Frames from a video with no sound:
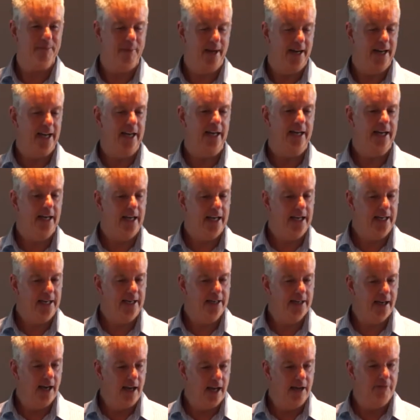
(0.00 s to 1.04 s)
but
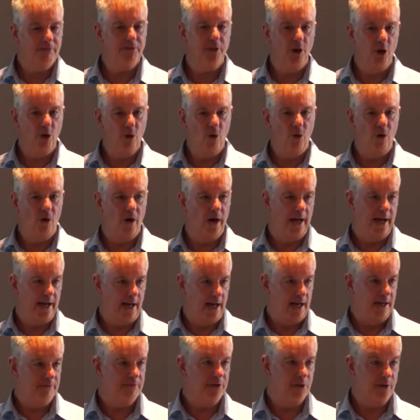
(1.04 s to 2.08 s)
he loved the law and he
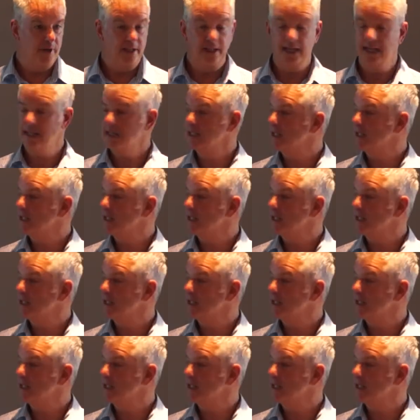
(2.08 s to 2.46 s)
loved doing that